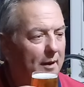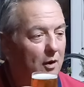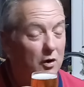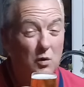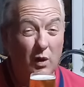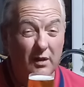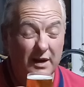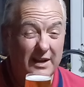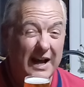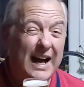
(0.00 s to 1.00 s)
On
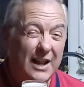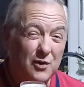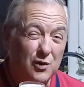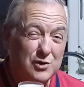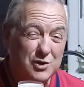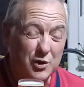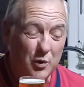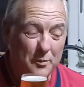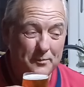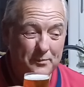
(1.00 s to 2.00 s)
quality and
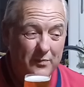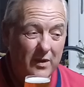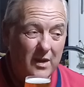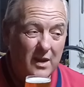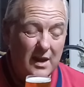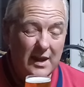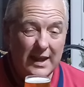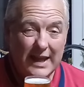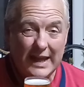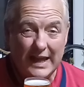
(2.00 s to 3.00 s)
also
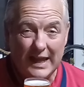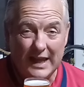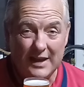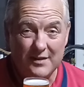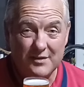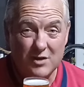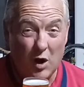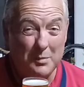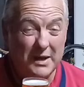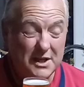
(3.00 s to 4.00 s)

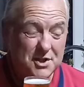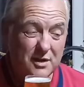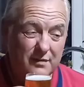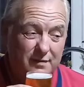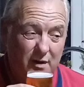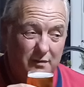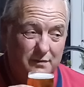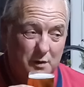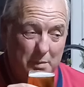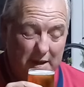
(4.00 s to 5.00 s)
carbonation of
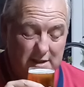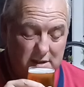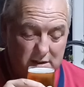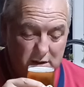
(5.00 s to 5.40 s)
your pints.